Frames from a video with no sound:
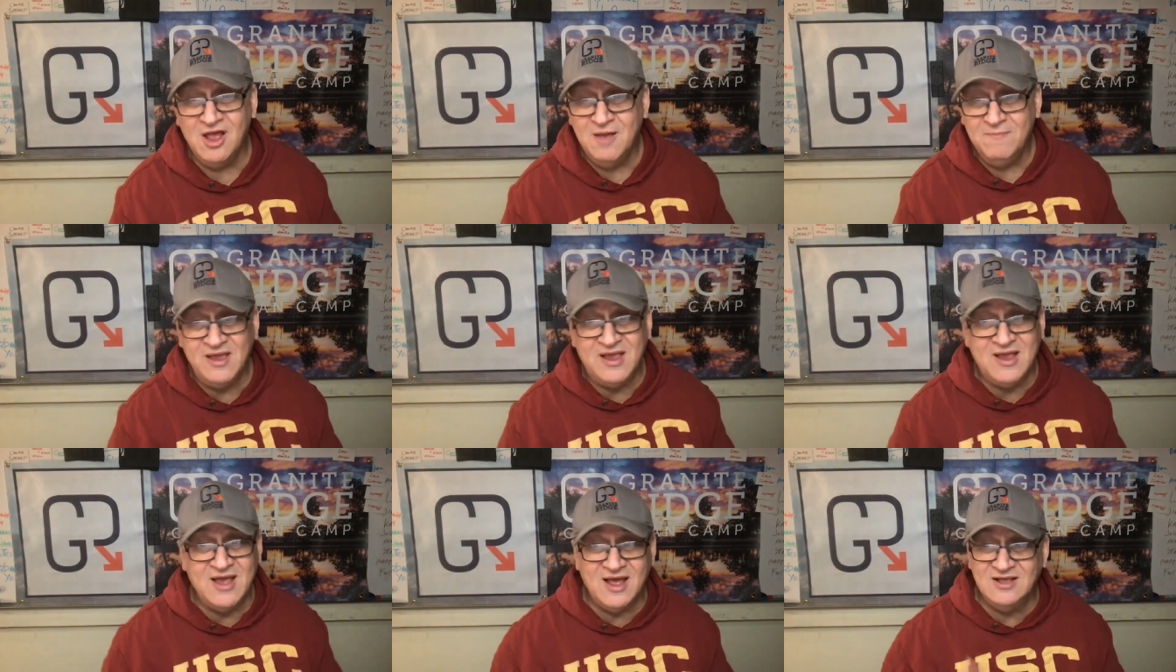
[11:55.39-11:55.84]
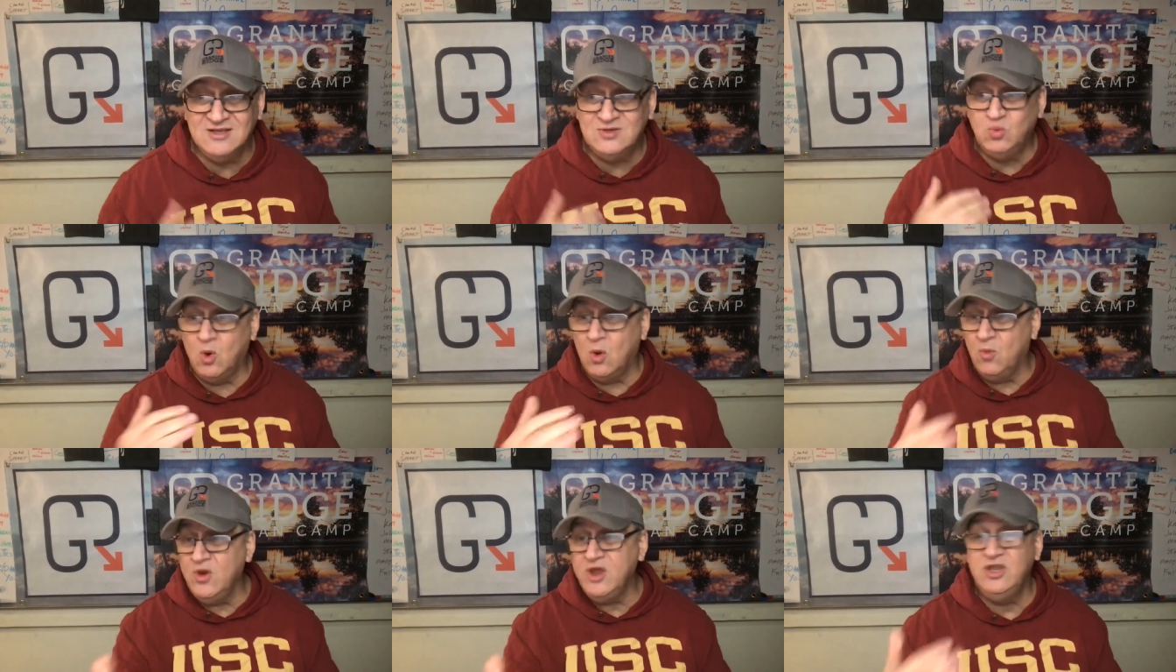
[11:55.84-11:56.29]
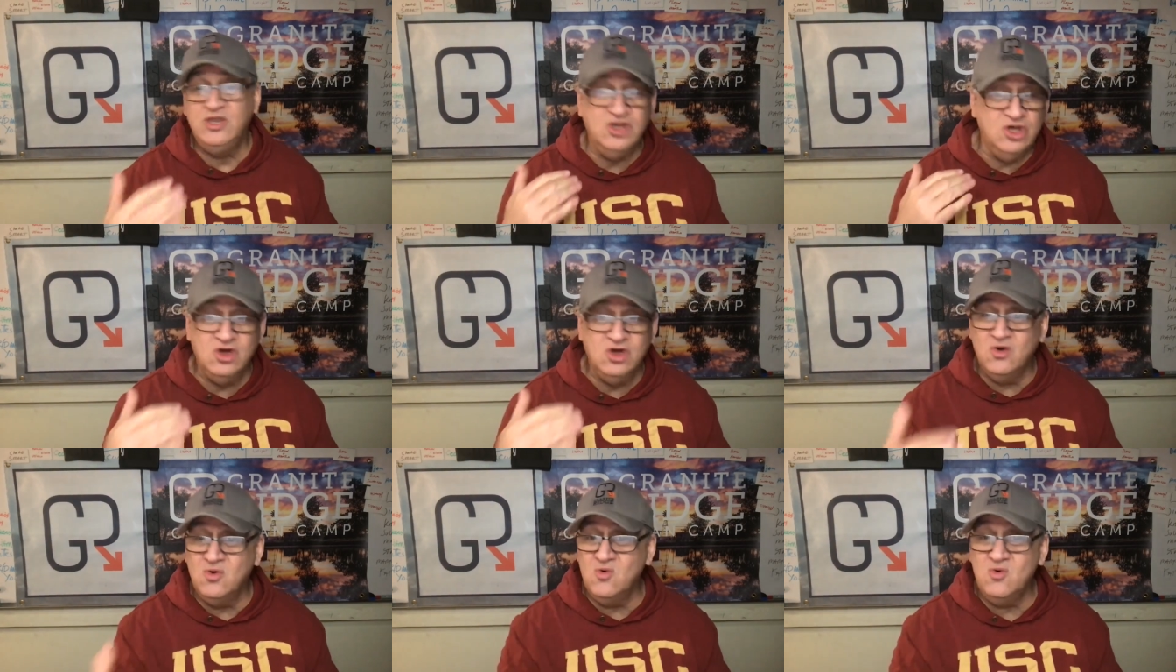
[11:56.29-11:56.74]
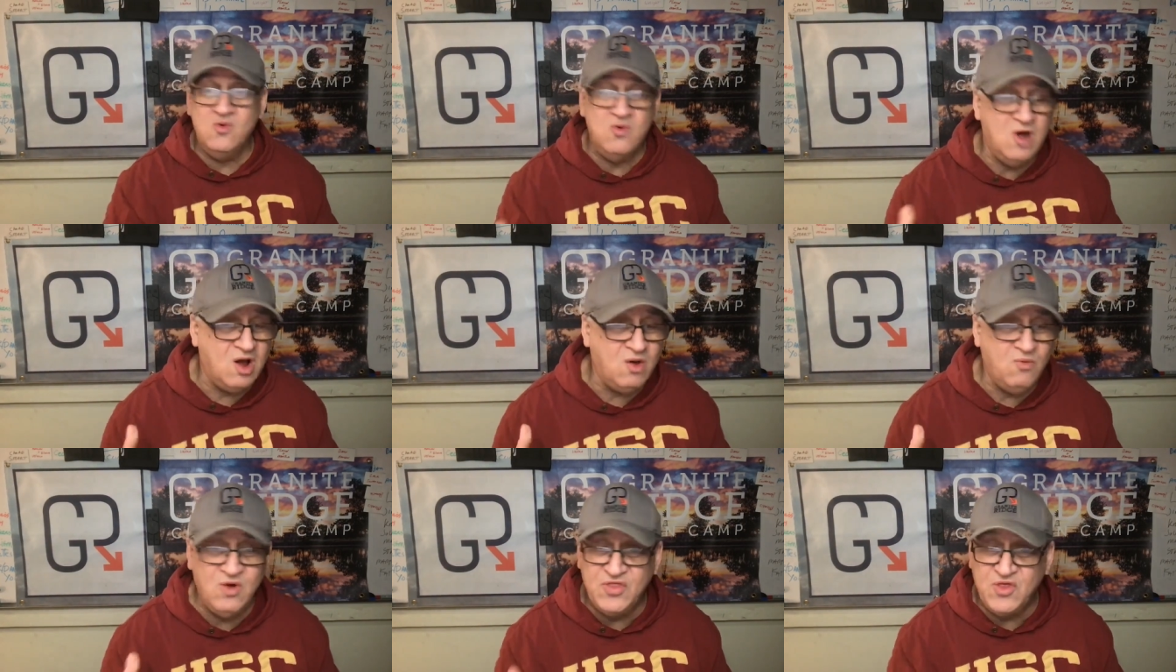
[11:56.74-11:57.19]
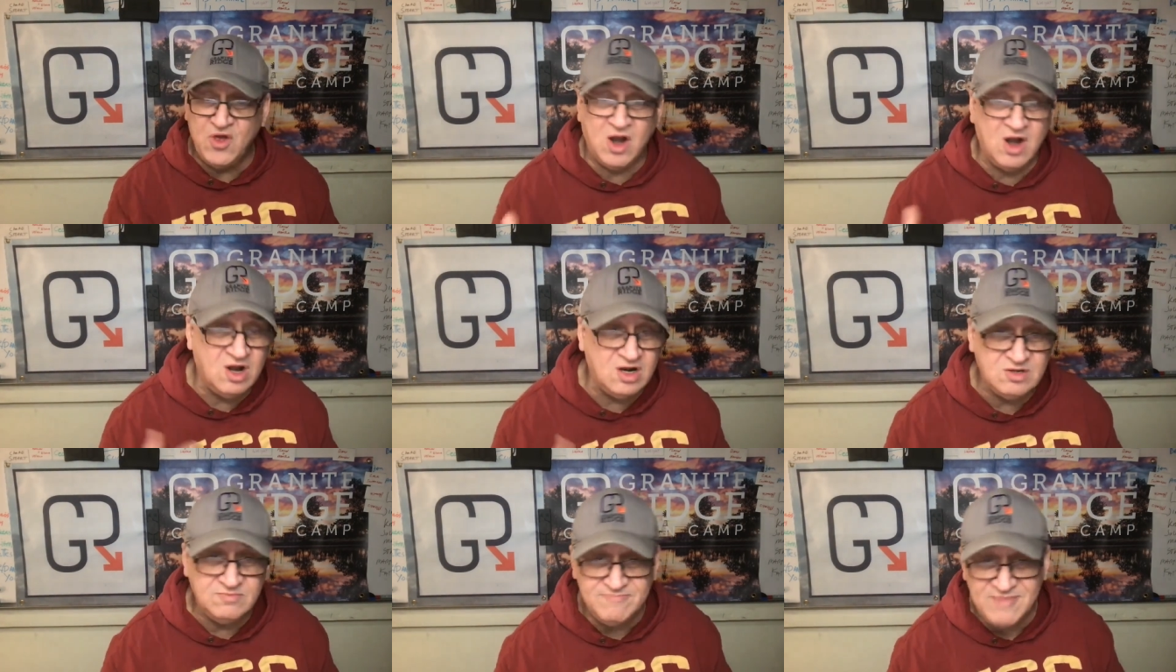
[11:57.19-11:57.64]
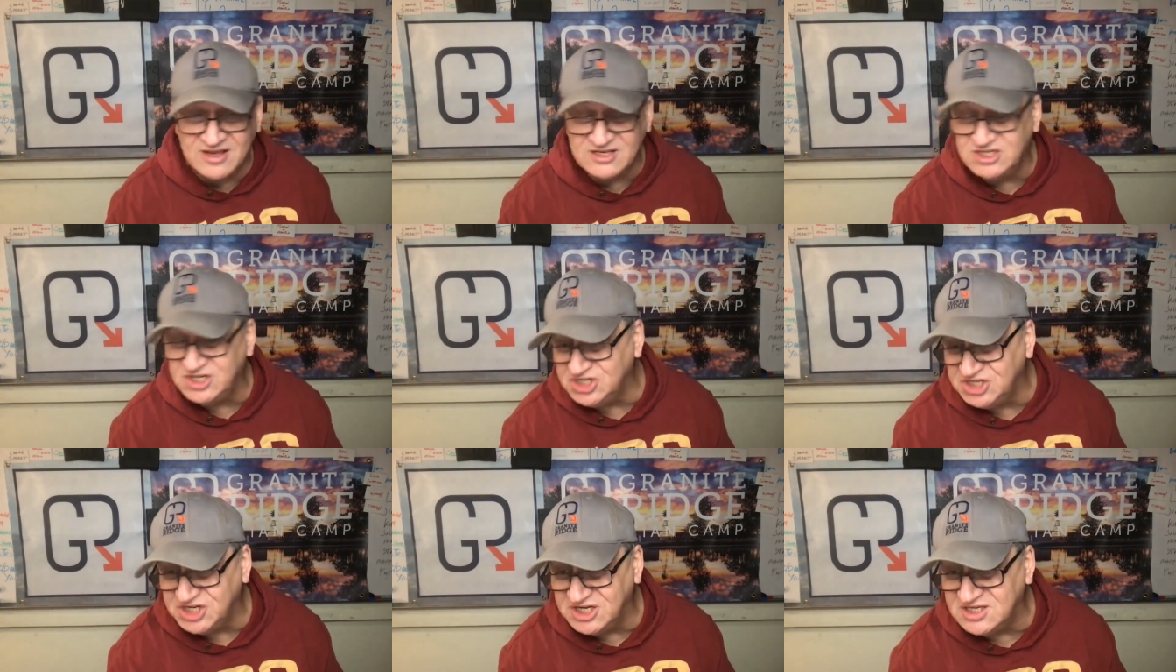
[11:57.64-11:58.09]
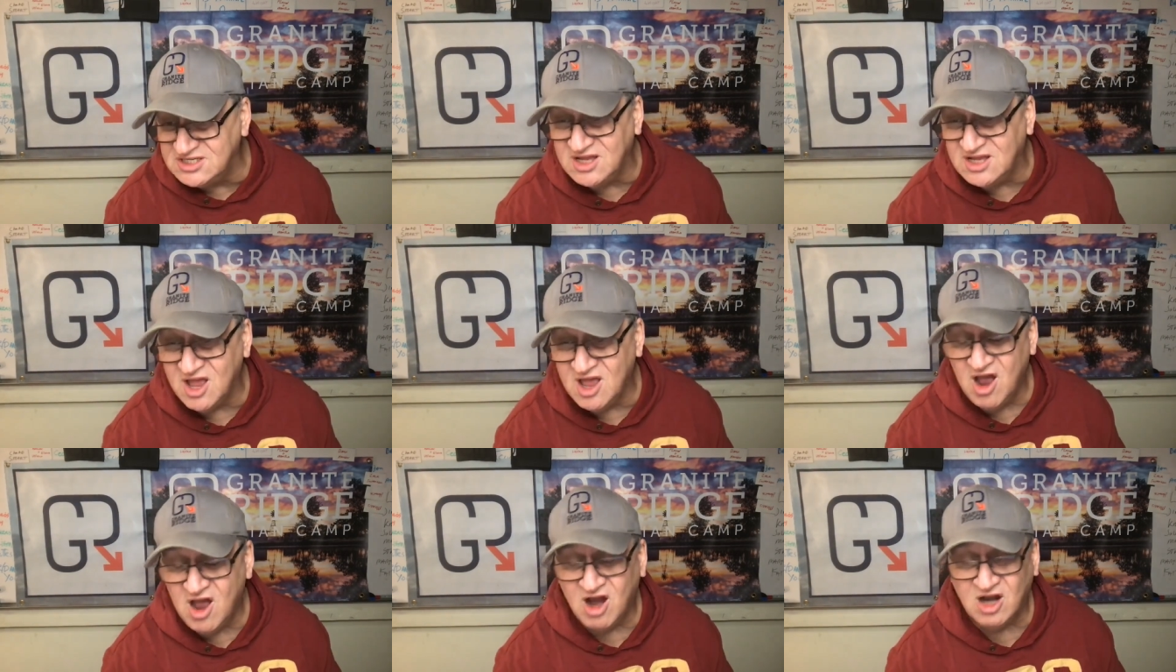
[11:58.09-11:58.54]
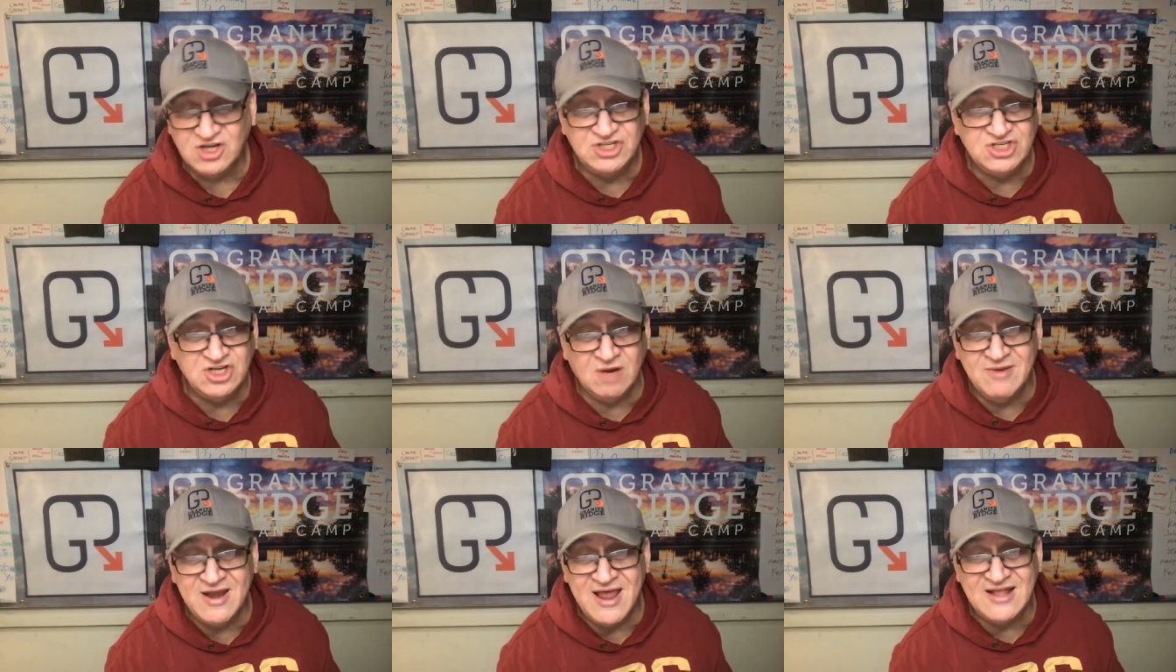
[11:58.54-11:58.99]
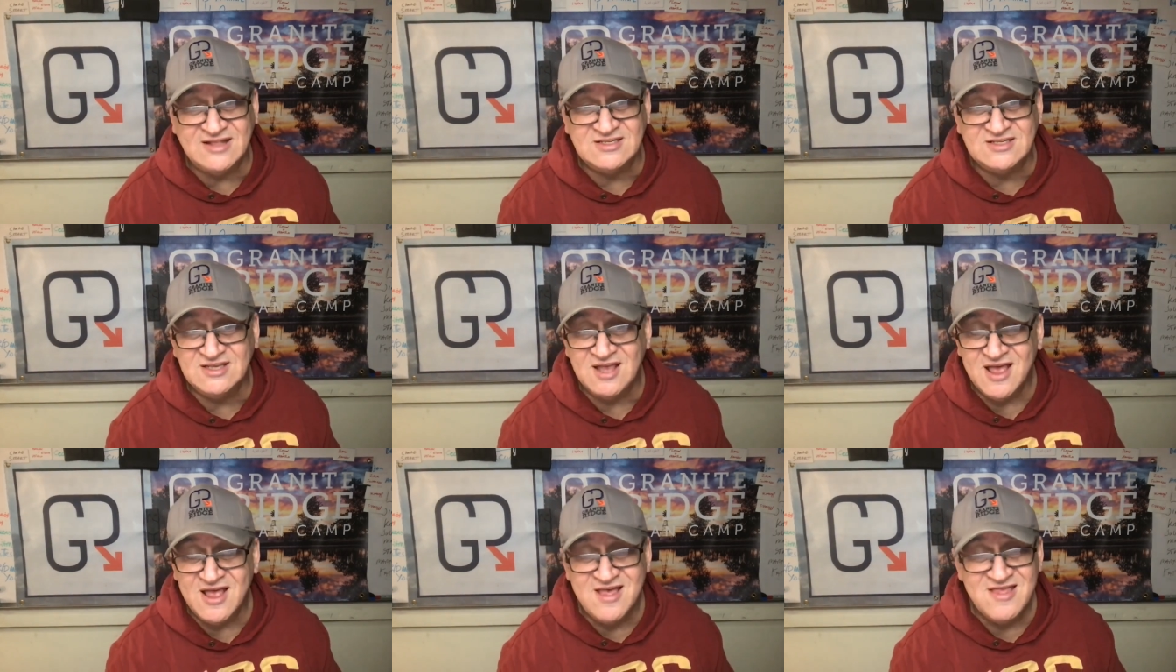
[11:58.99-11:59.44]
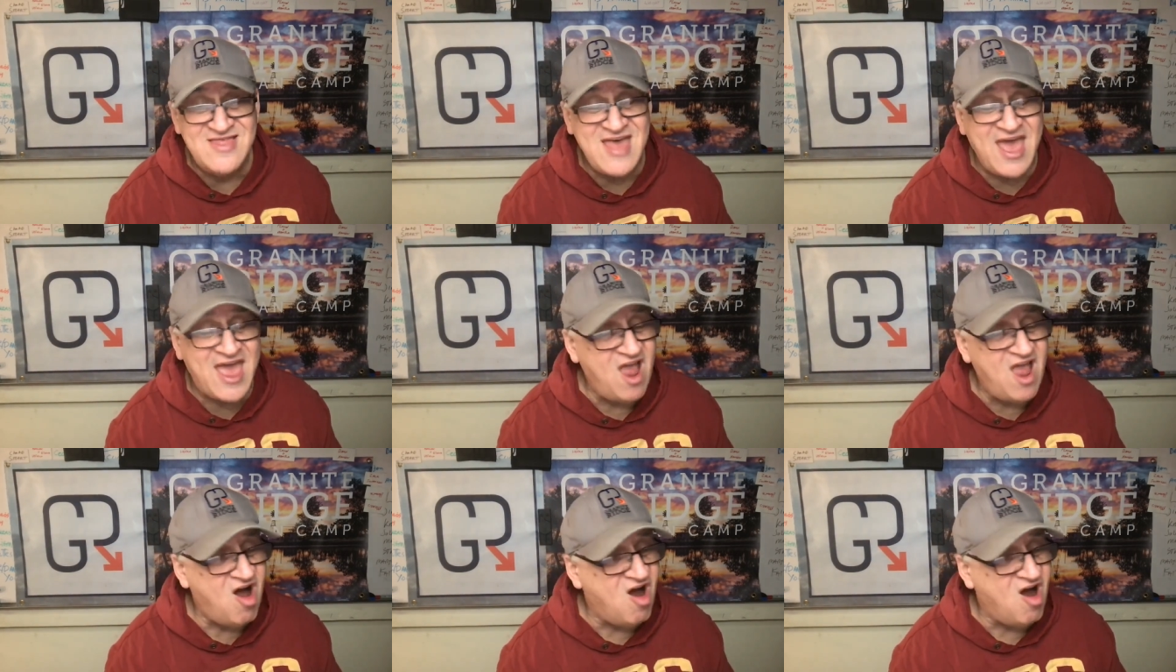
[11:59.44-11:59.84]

because what we do with our messages, our sermonettes, they